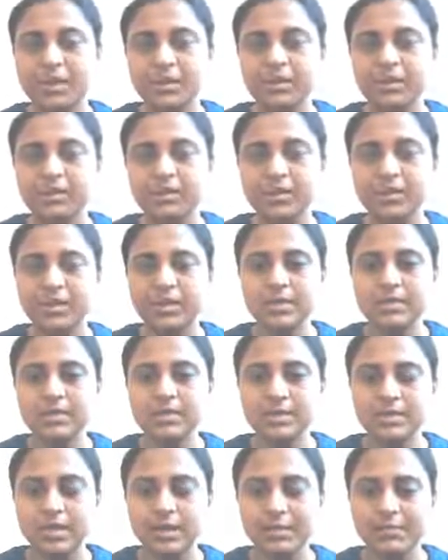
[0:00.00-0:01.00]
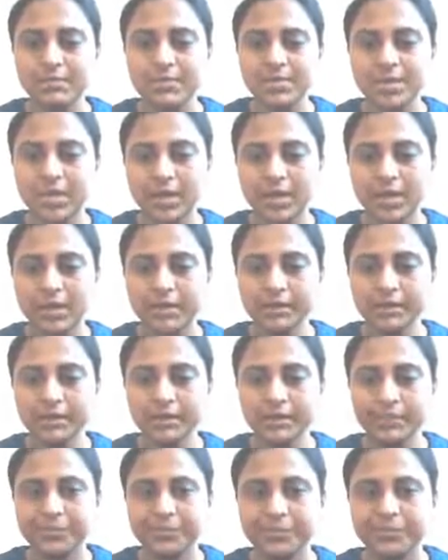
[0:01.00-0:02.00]
These steps are:
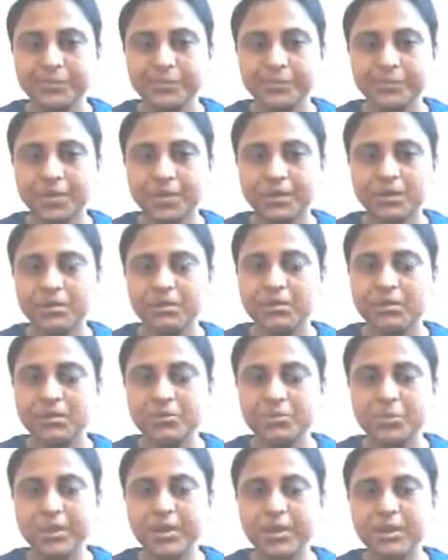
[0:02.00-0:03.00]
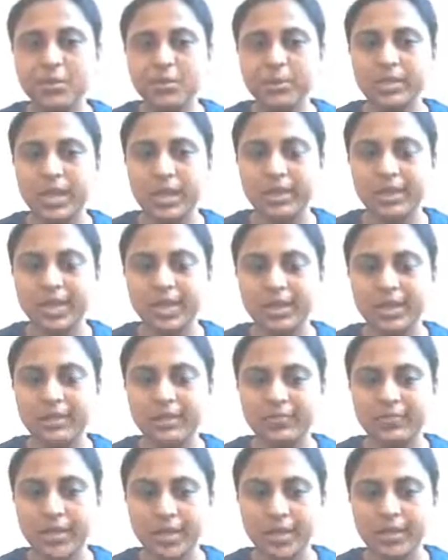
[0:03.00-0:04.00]
you begin with
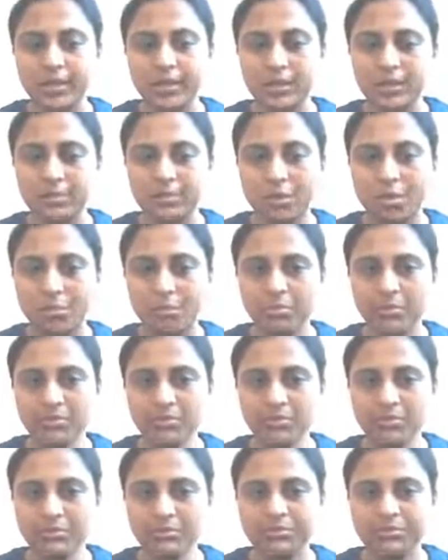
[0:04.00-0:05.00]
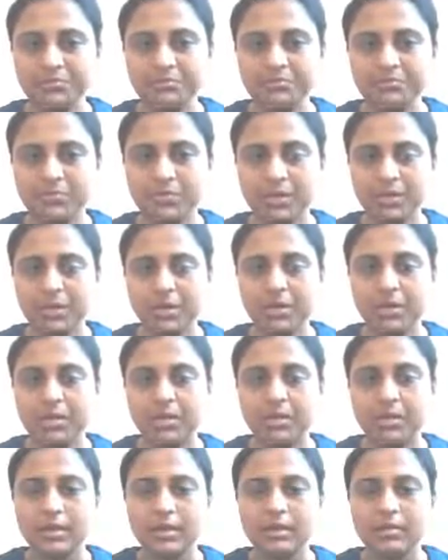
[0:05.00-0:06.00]
identifying the problem.
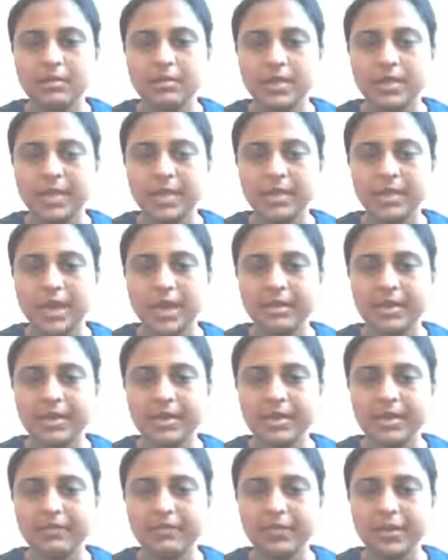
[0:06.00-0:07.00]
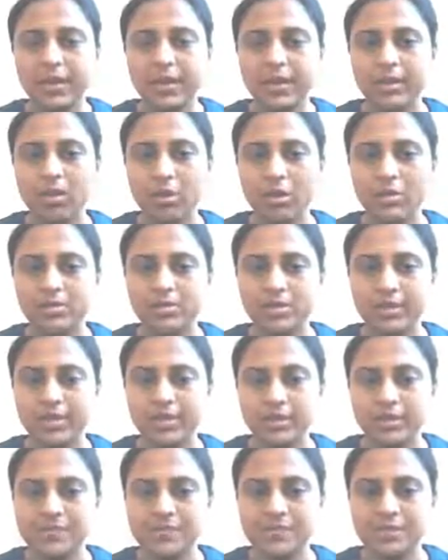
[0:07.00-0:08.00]
Second, identify
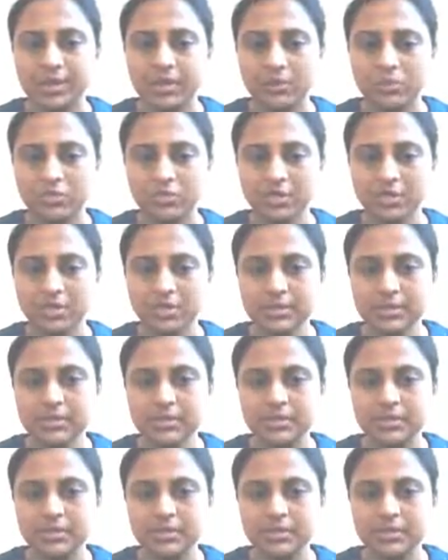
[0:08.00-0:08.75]
alternative solutions.